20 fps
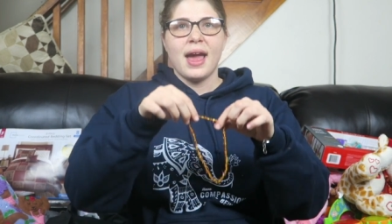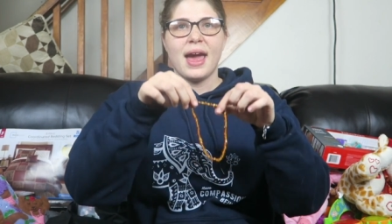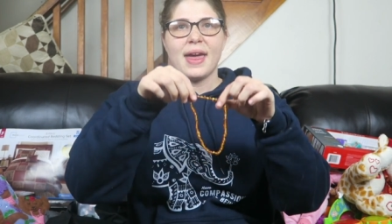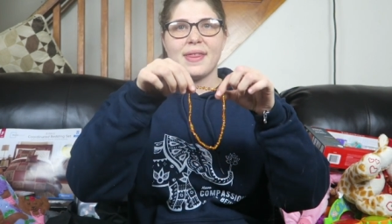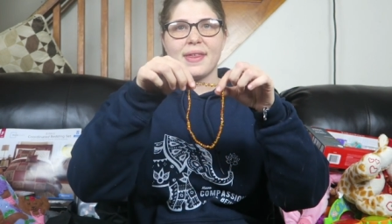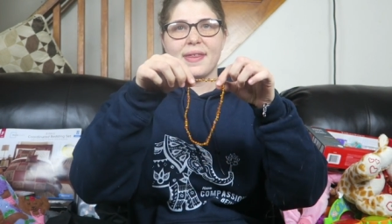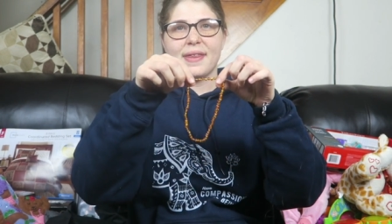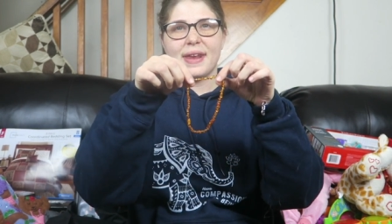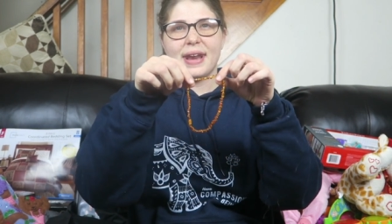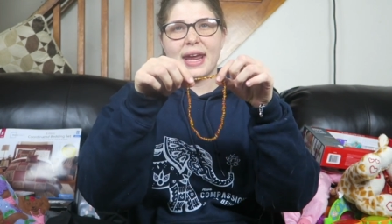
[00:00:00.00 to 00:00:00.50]

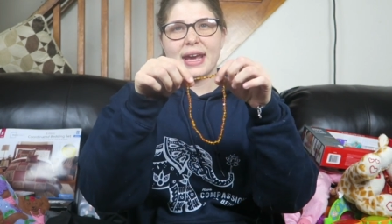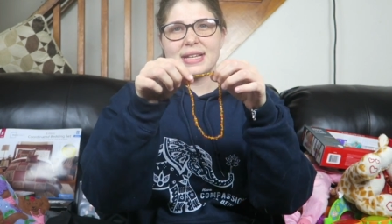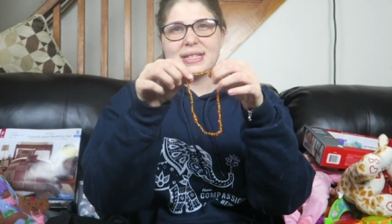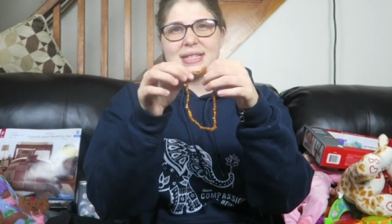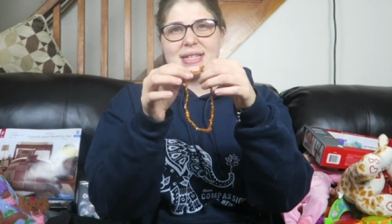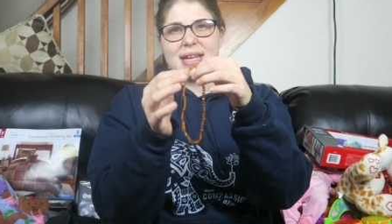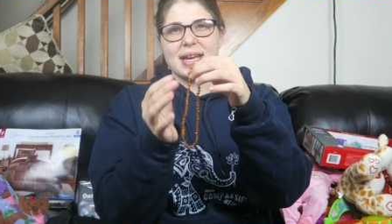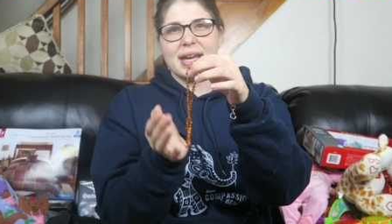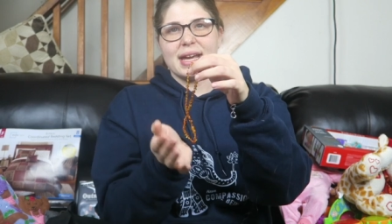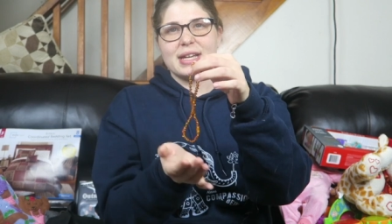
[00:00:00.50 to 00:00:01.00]
And then the next
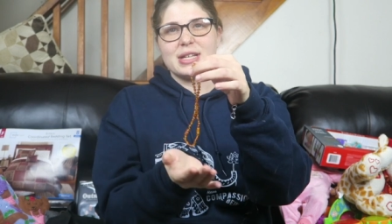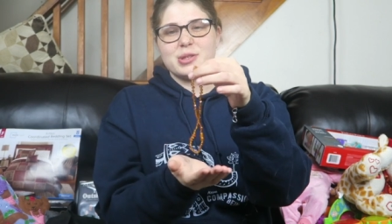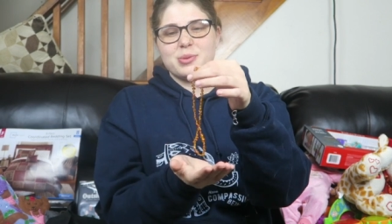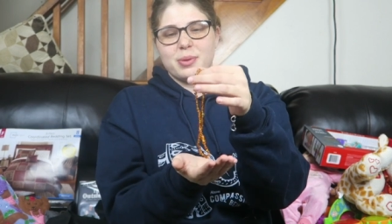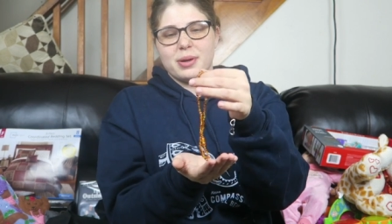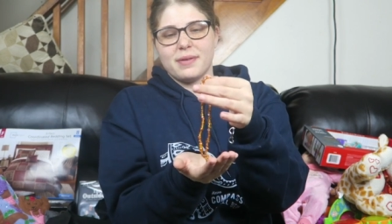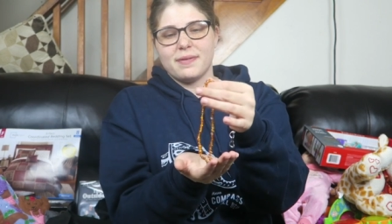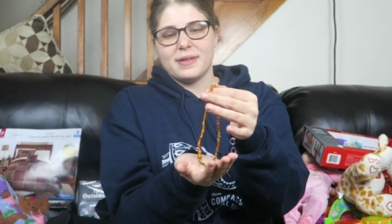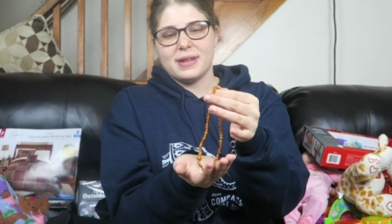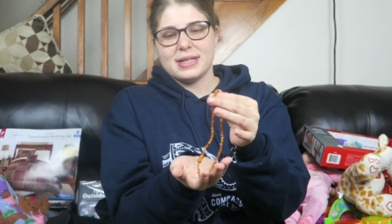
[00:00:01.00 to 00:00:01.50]
thing is
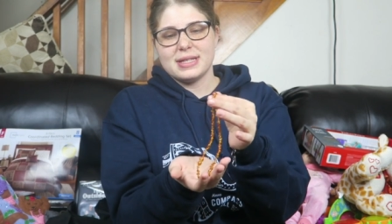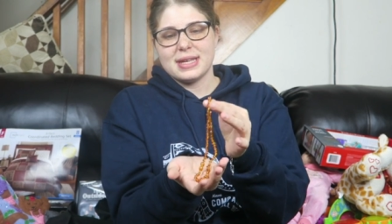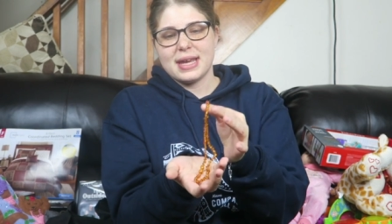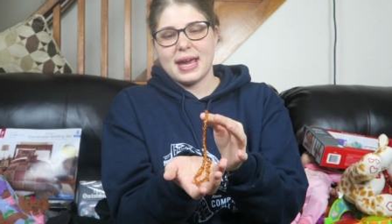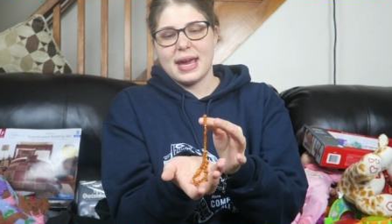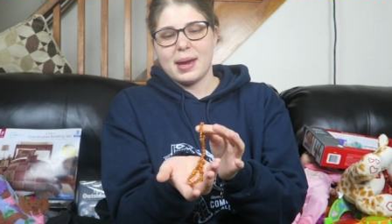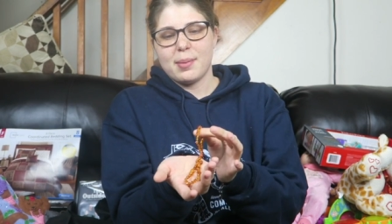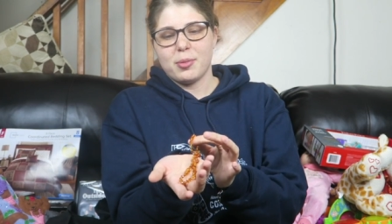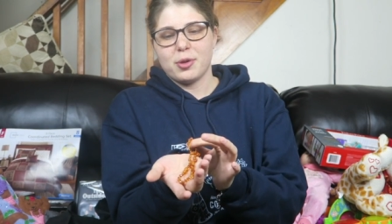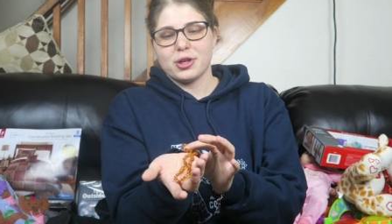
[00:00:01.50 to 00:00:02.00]
one of these
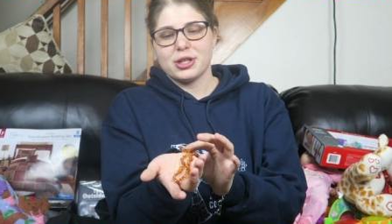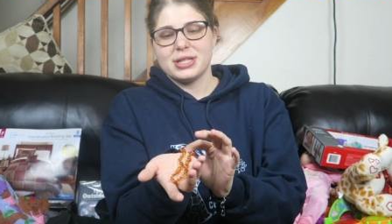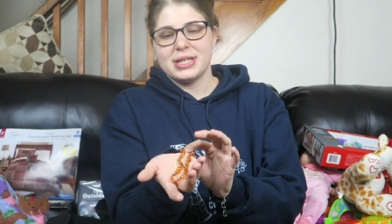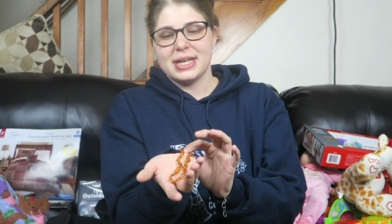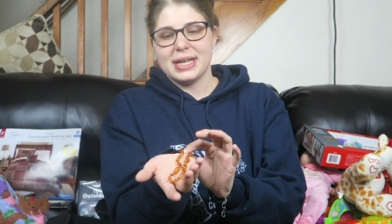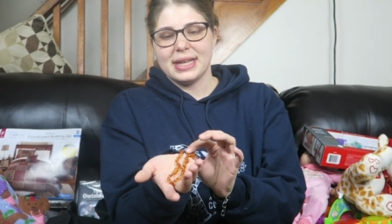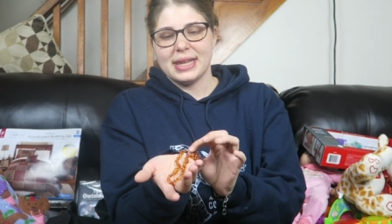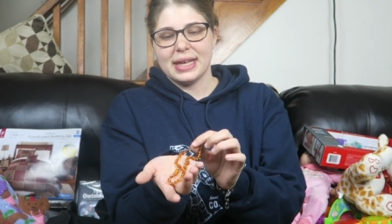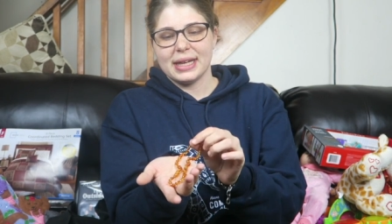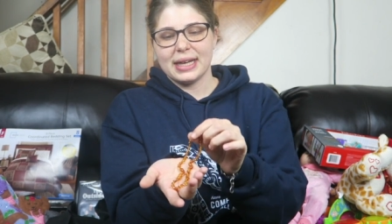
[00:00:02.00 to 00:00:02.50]
amber
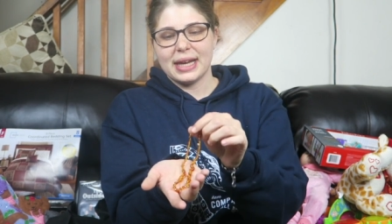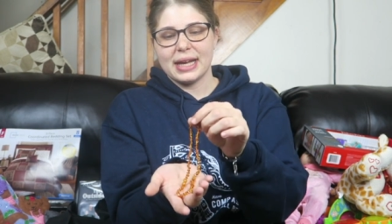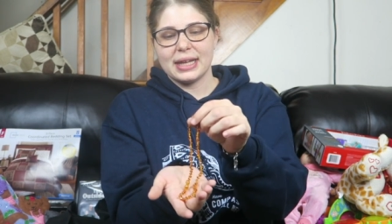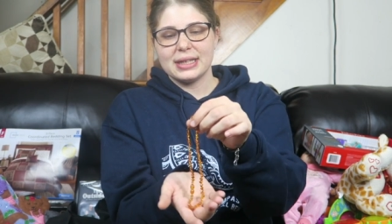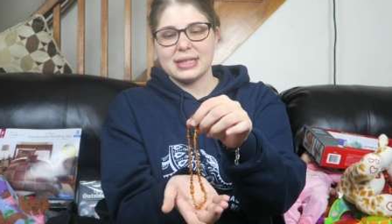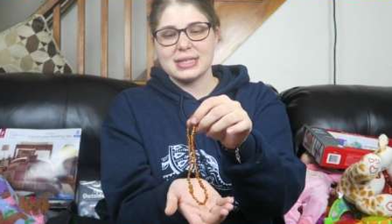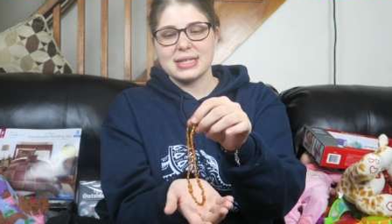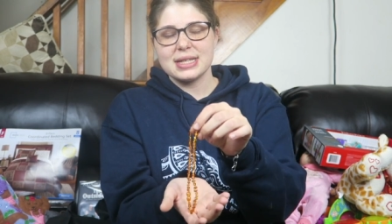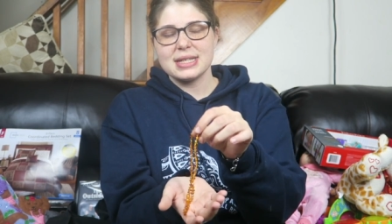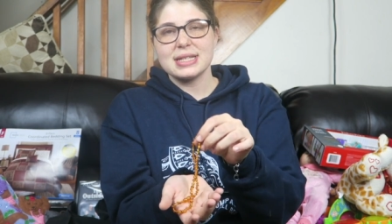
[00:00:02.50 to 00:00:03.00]
teething
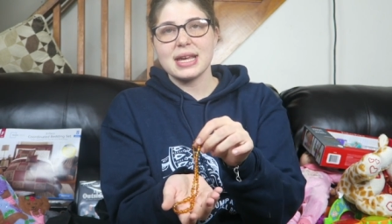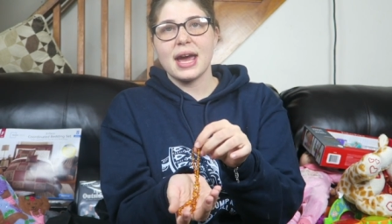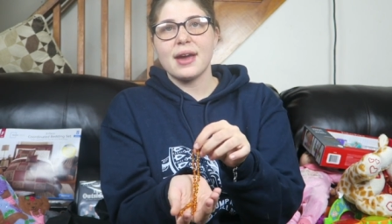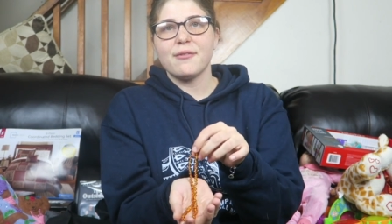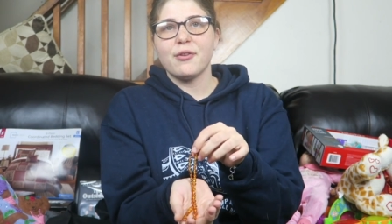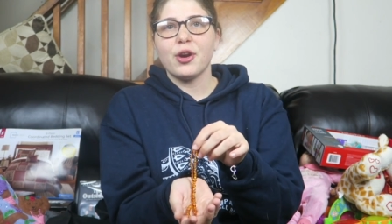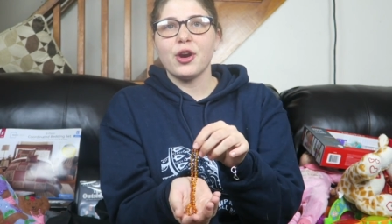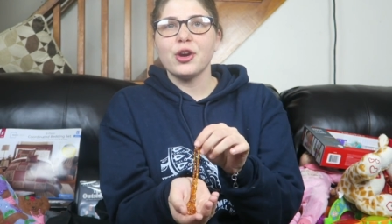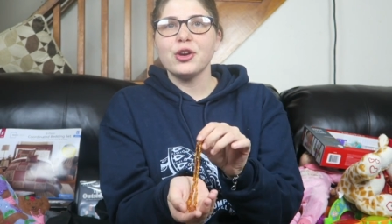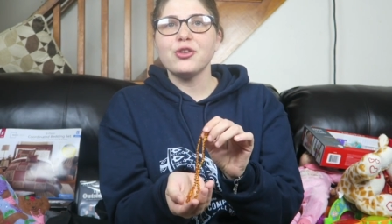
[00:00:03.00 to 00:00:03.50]
necklaces.
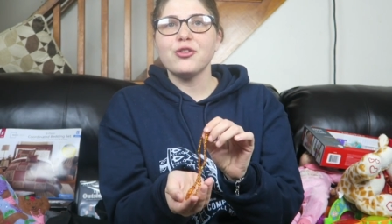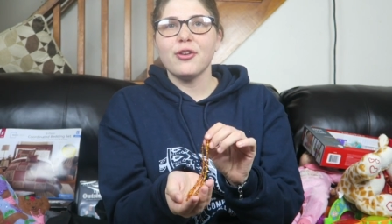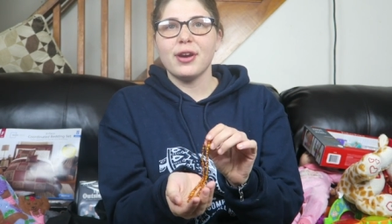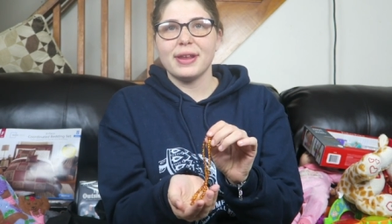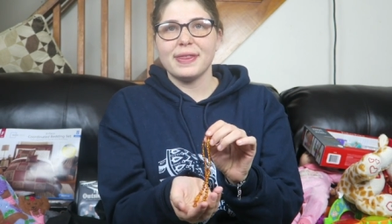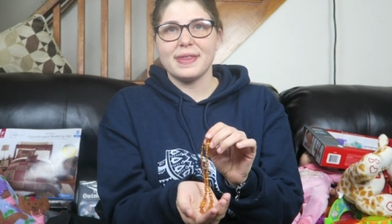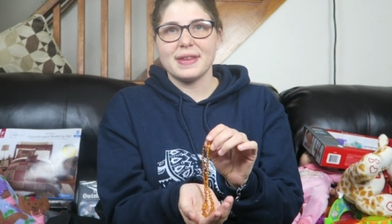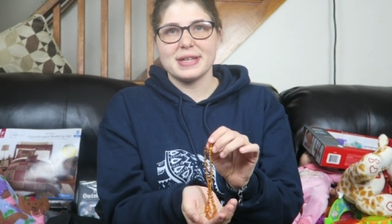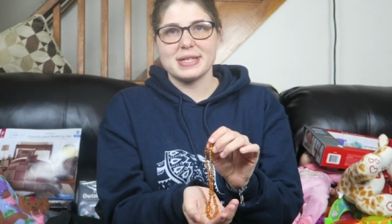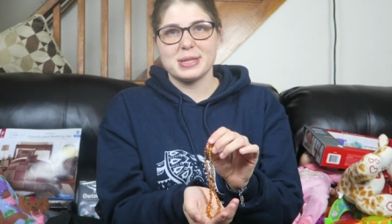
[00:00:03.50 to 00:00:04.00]
I've heard
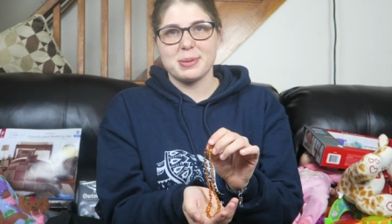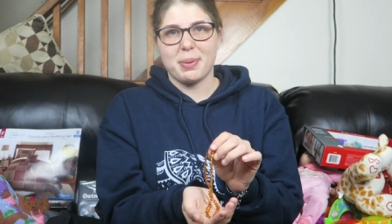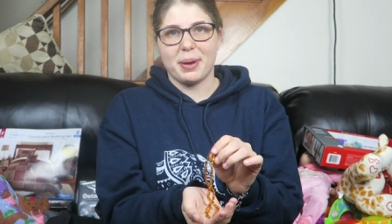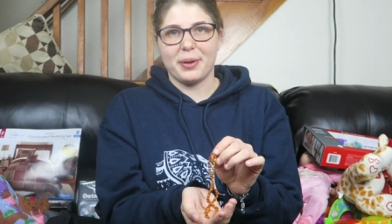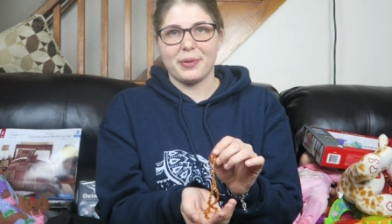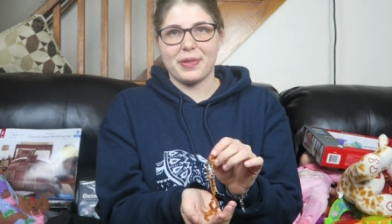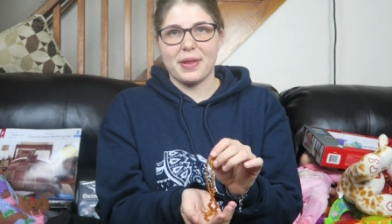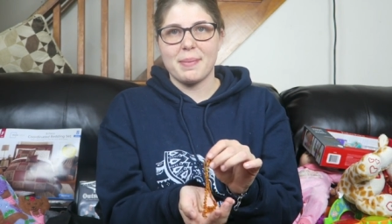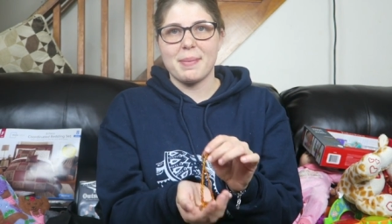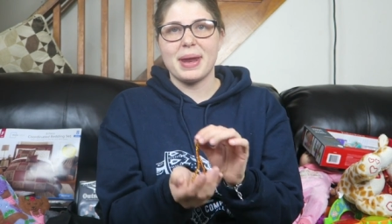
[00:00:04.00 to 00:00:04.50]
great things
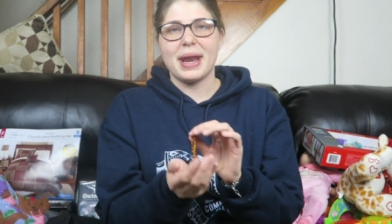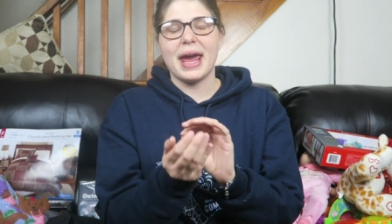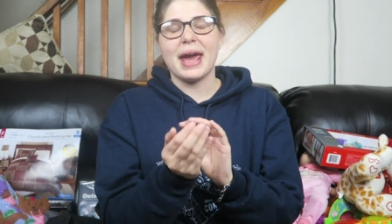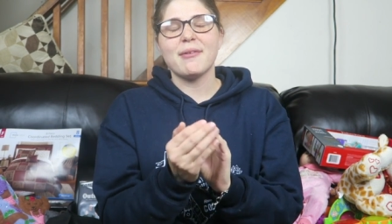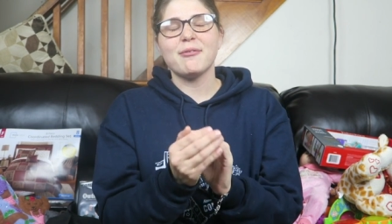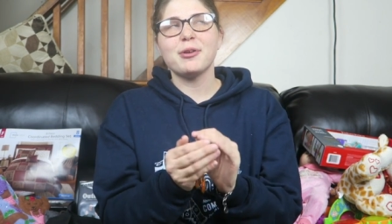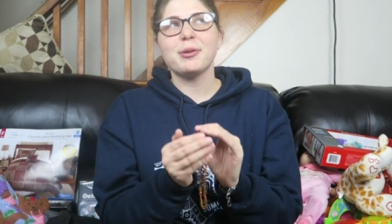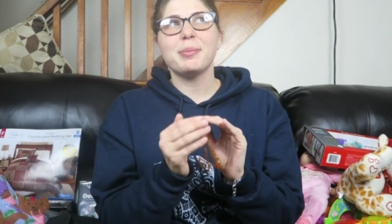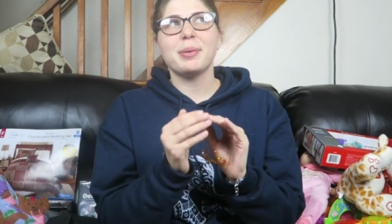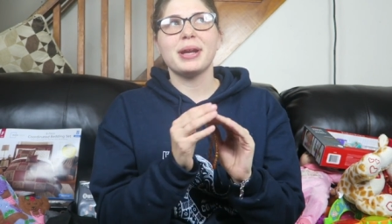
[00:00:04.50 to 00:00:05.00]
about them and
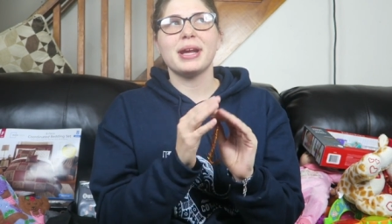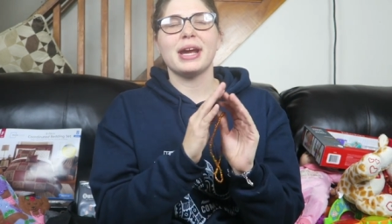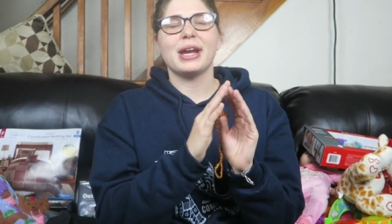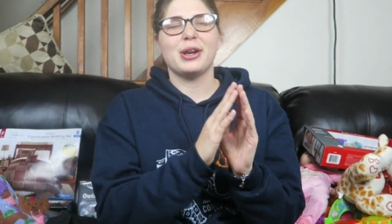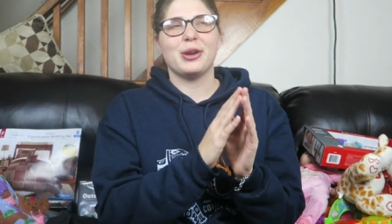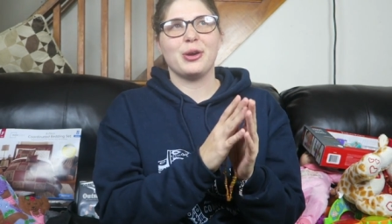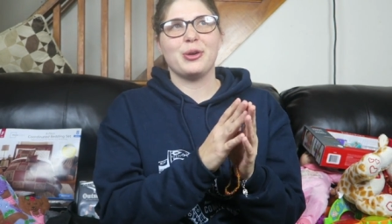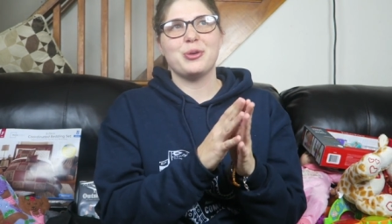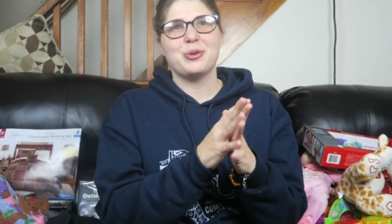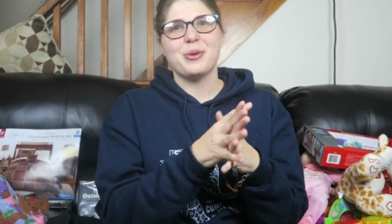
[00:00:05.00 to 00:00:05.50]
everybody I
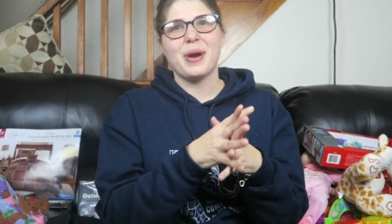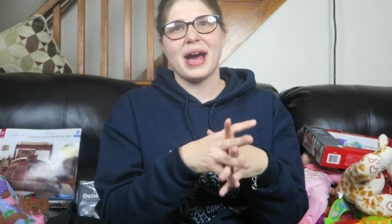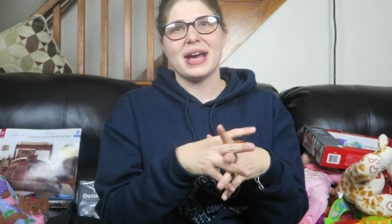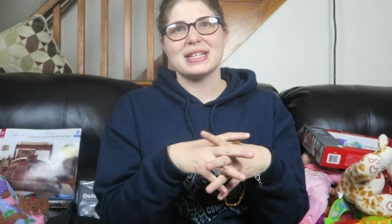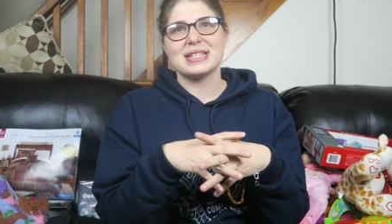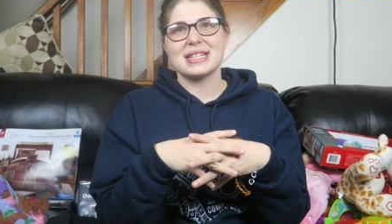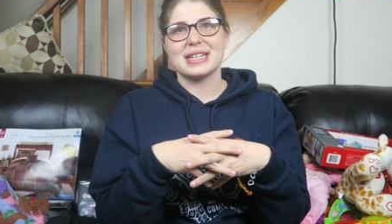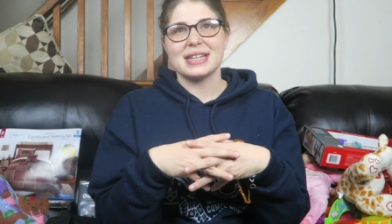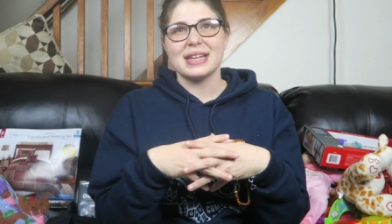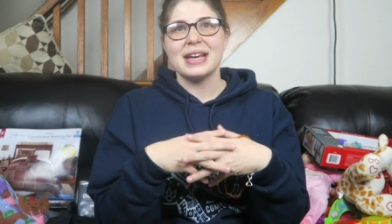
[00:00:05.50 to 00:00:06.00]
know who
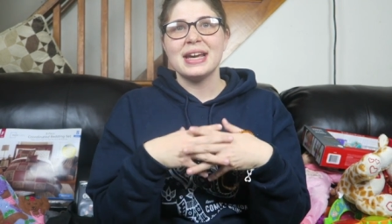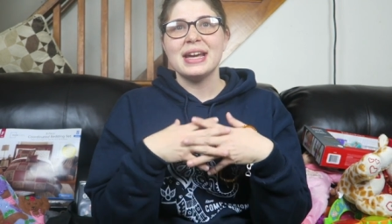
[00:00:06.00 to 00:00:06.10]
has